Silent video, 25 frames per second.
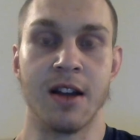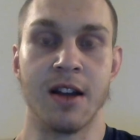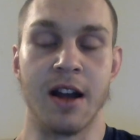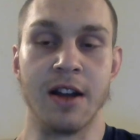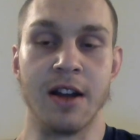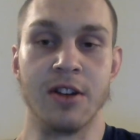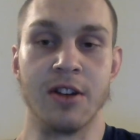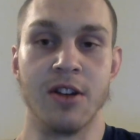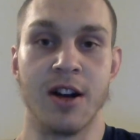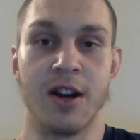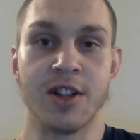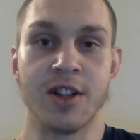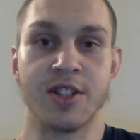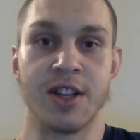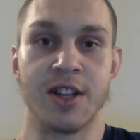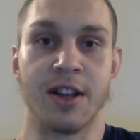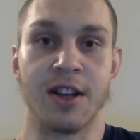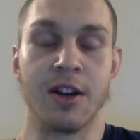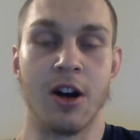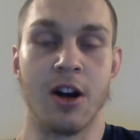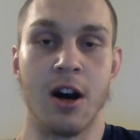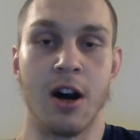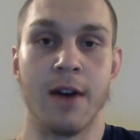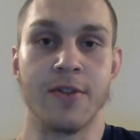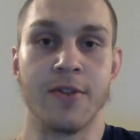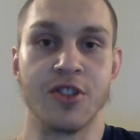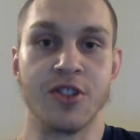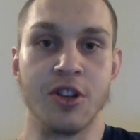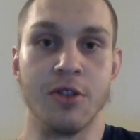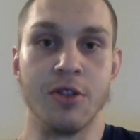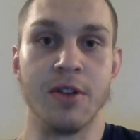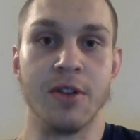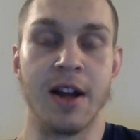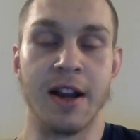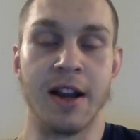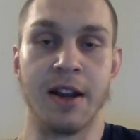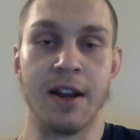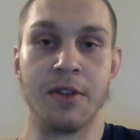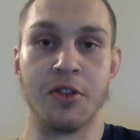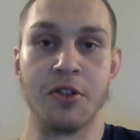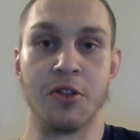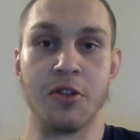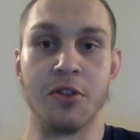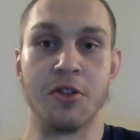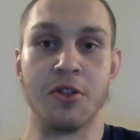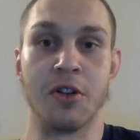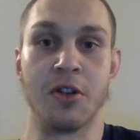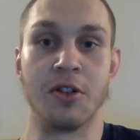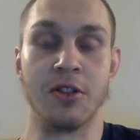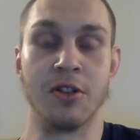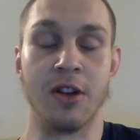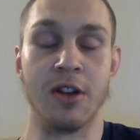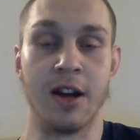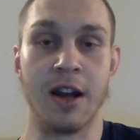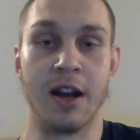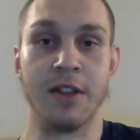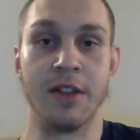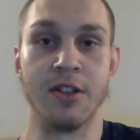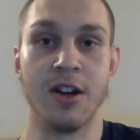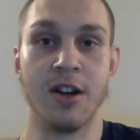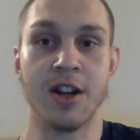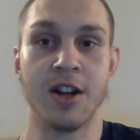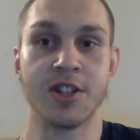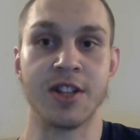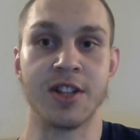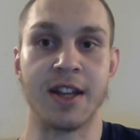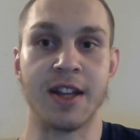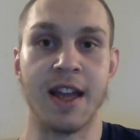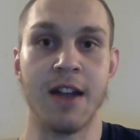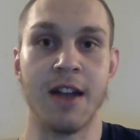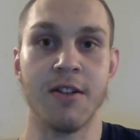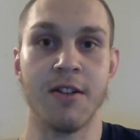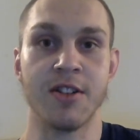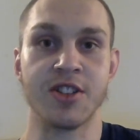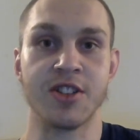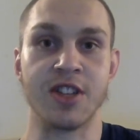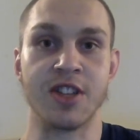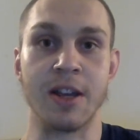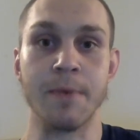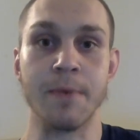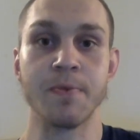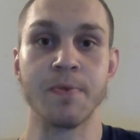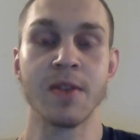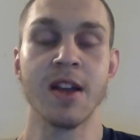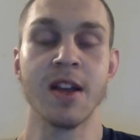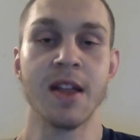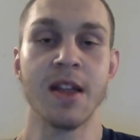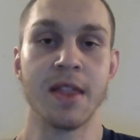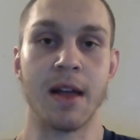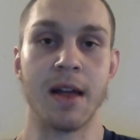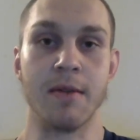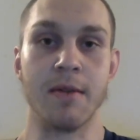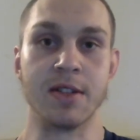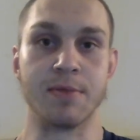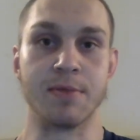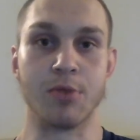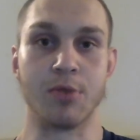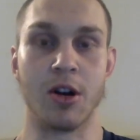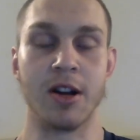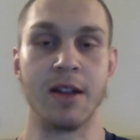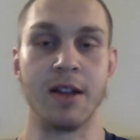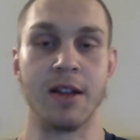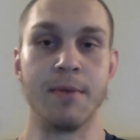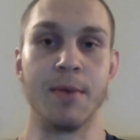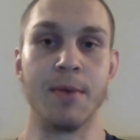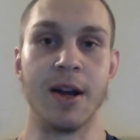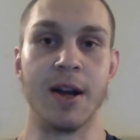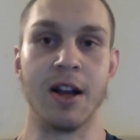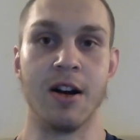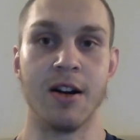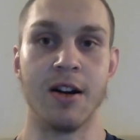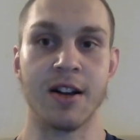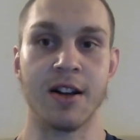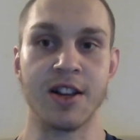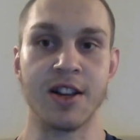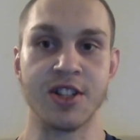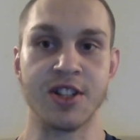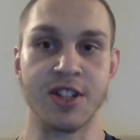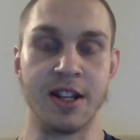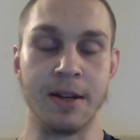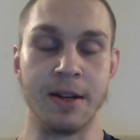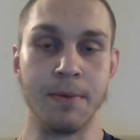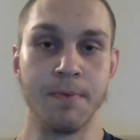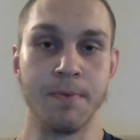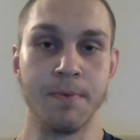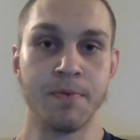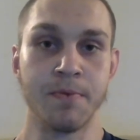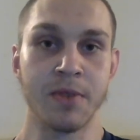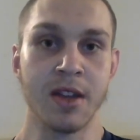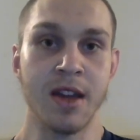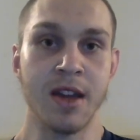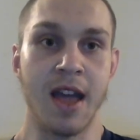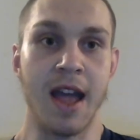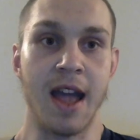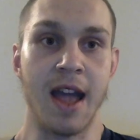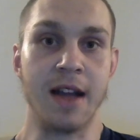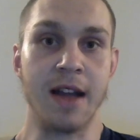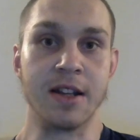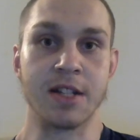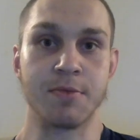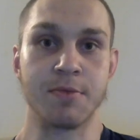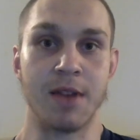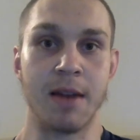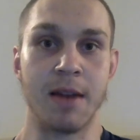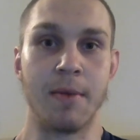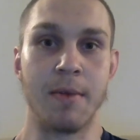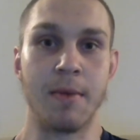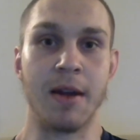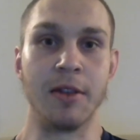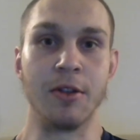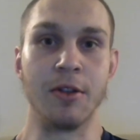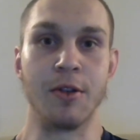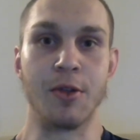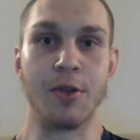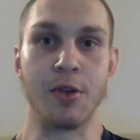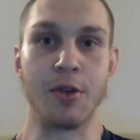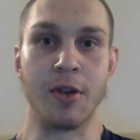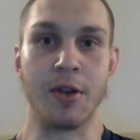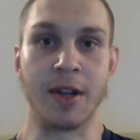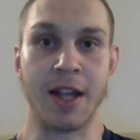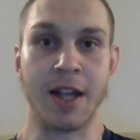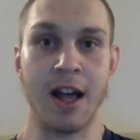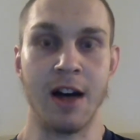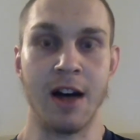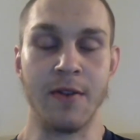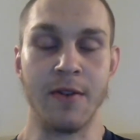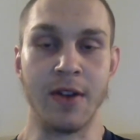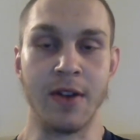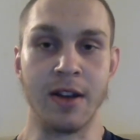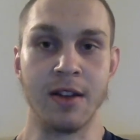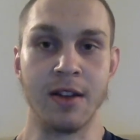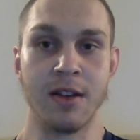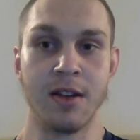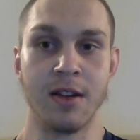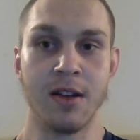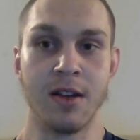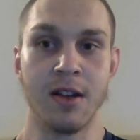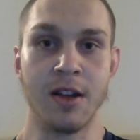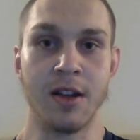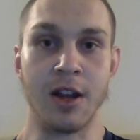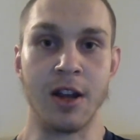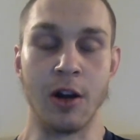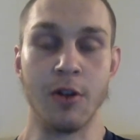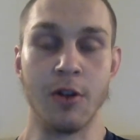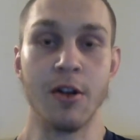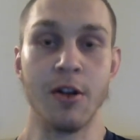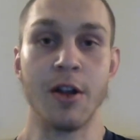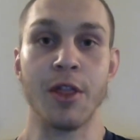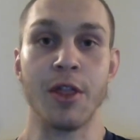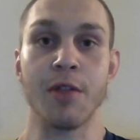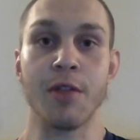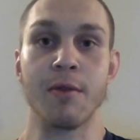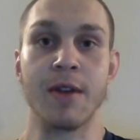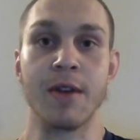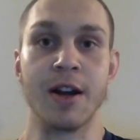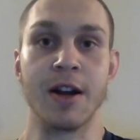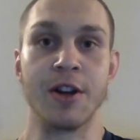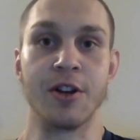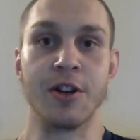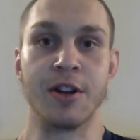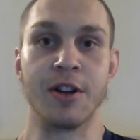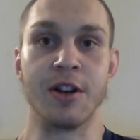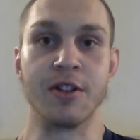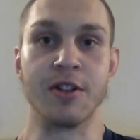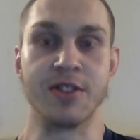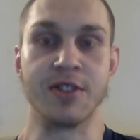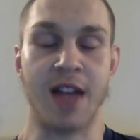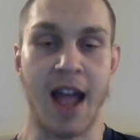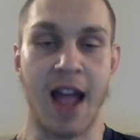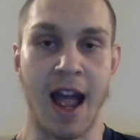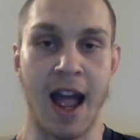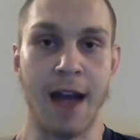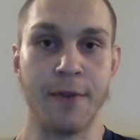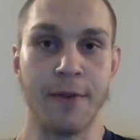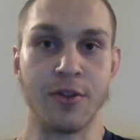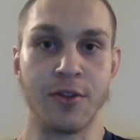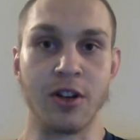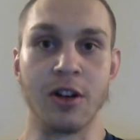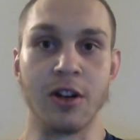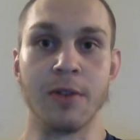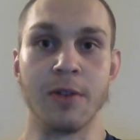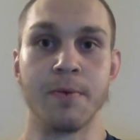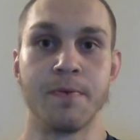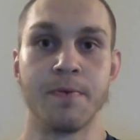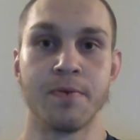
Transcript: offshoot. They're a Gnostic heresy that was brought in by Augustine and spread by Luther and Calvin. You know, 300 years after,